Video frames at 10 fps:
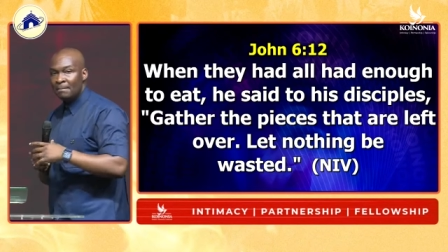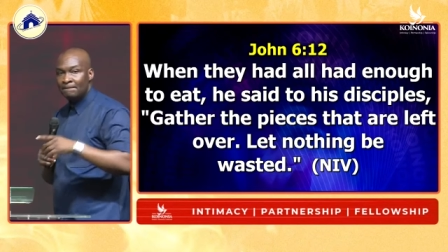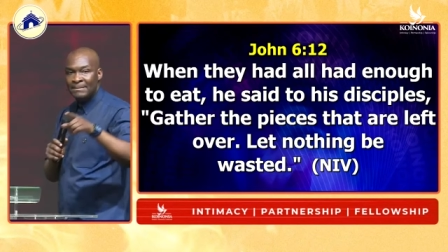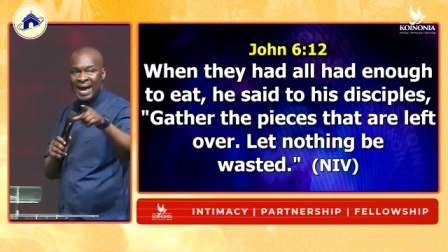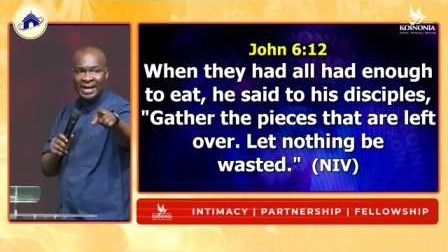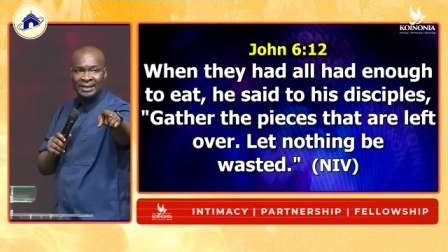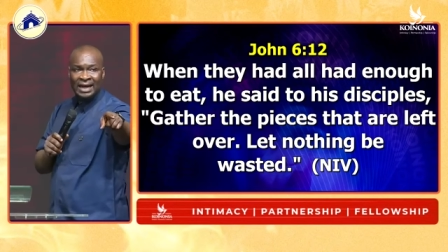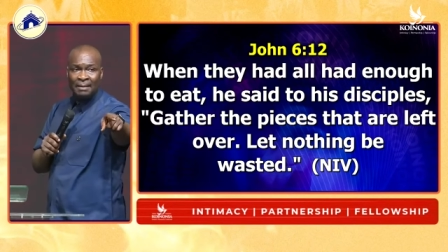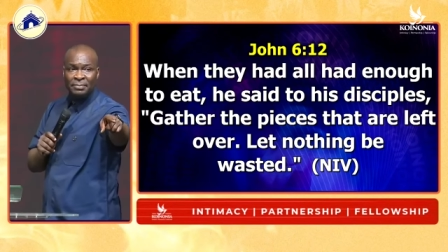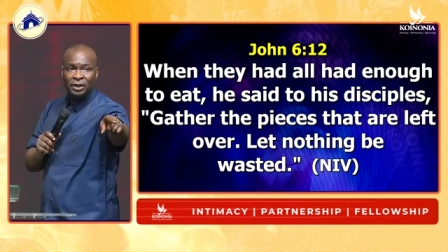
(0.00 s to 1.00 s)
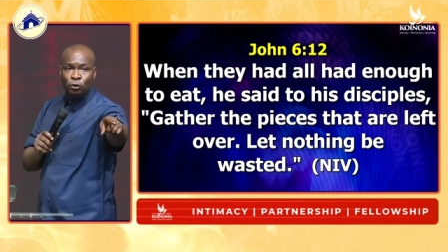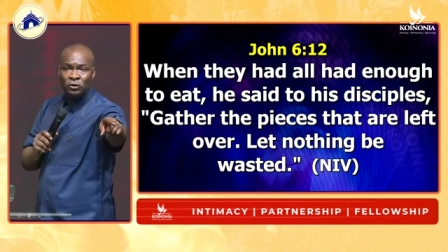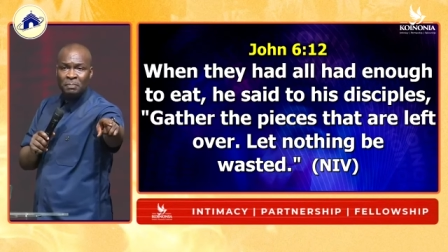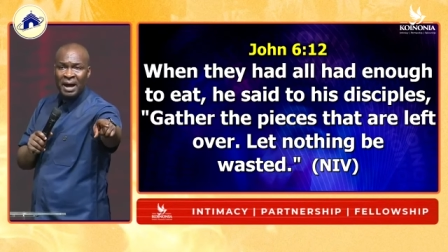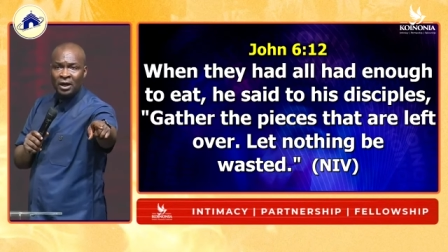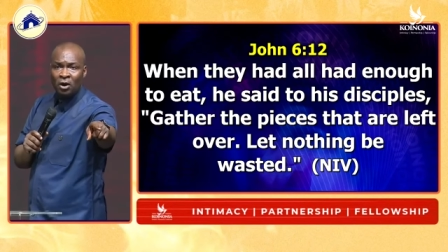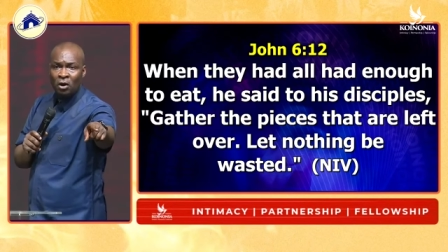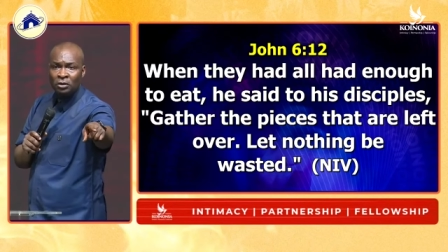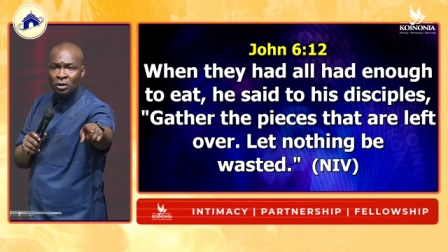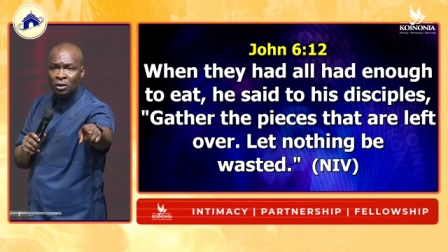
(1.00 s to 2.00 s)
Men can be used by
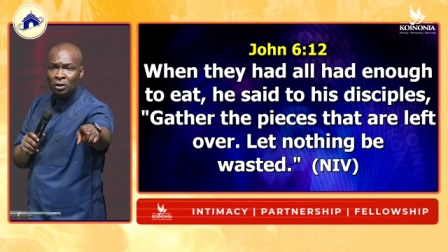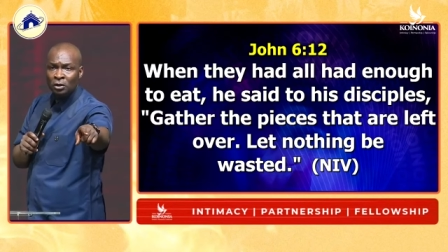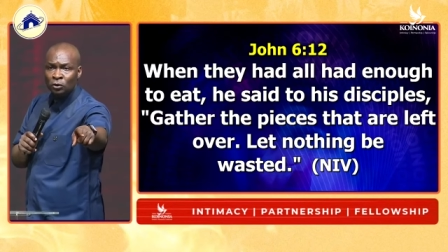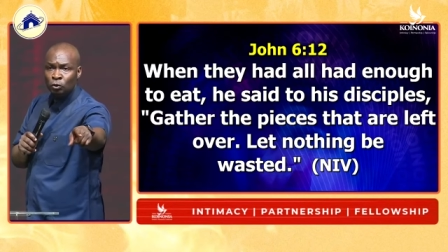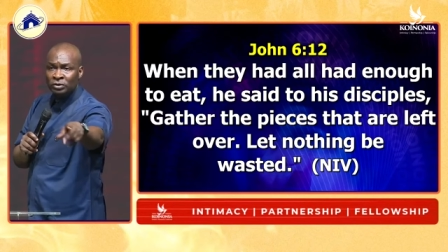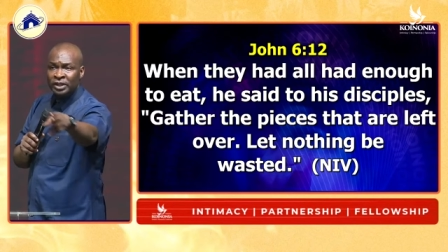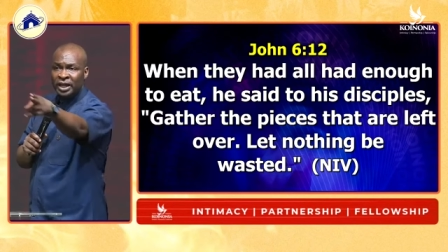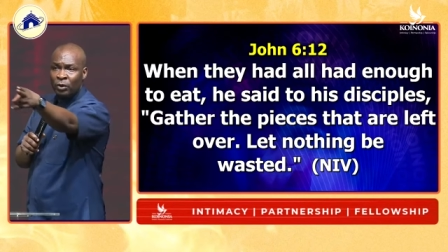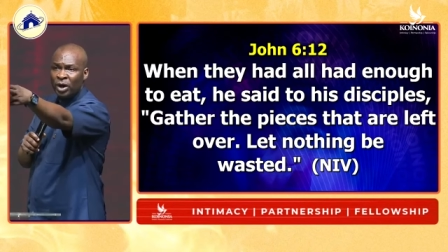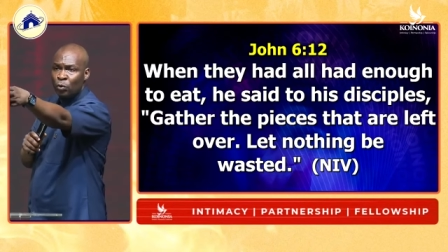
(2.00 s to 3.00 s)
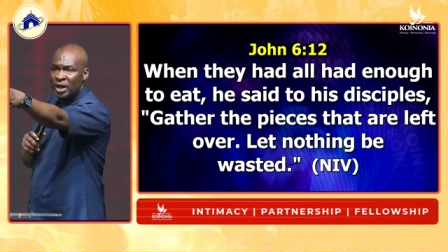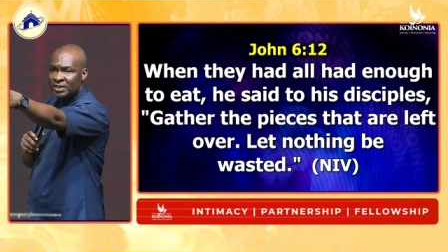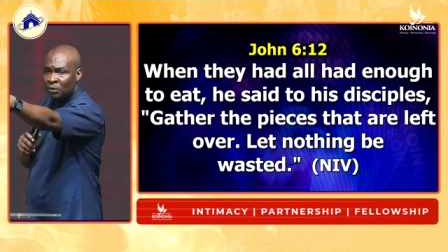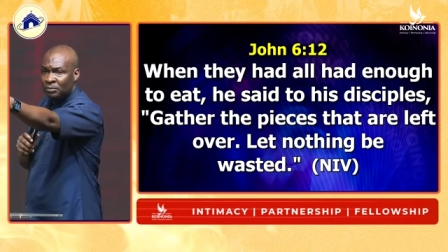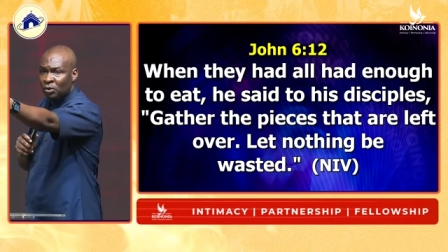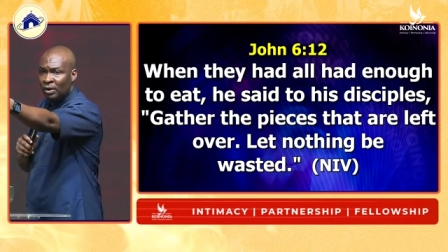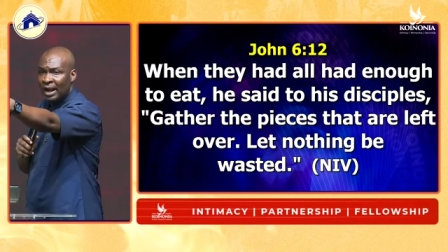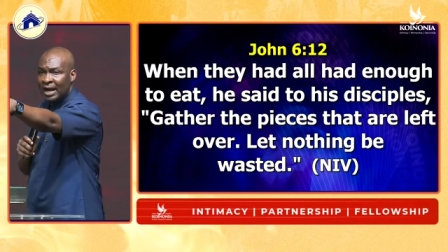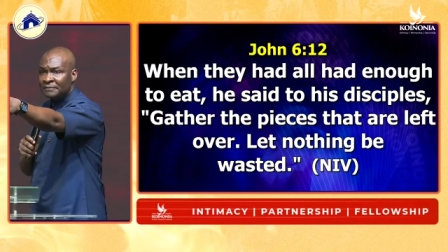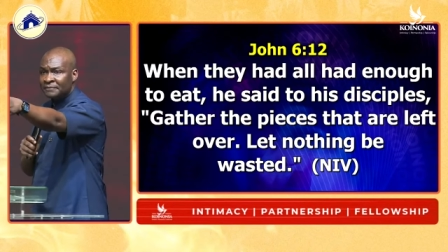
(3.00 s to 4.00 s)
God to take away waste from your
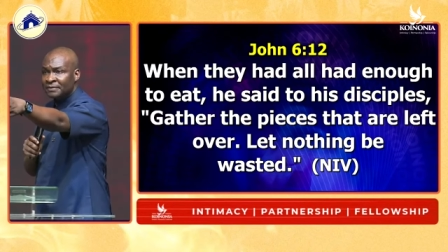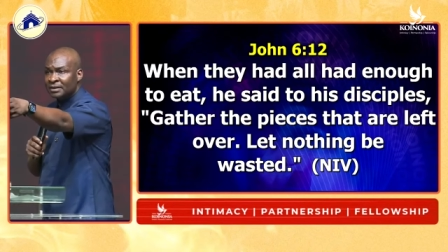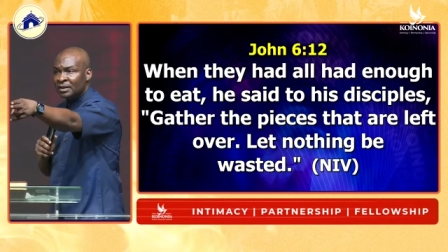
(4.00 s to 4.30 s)
life.